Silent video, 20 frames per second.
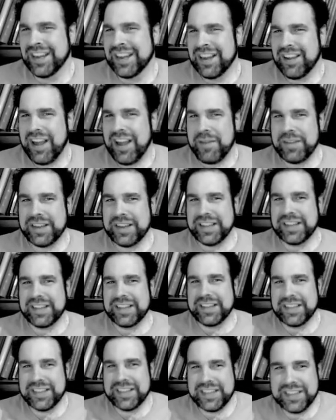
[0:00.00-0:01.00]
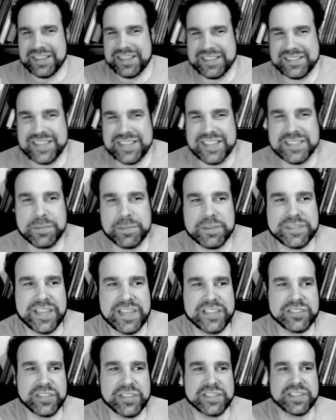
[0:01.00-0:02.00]
I mean, sensible
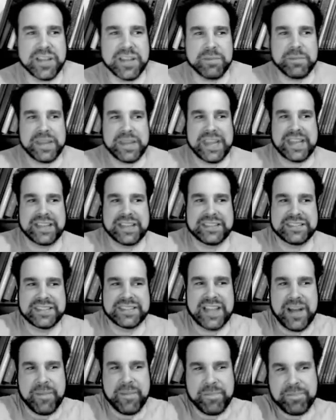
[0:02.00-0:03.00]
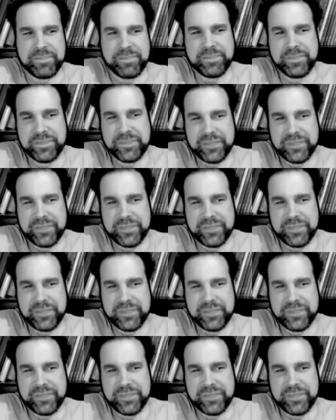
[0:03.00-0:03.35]
centrism is um,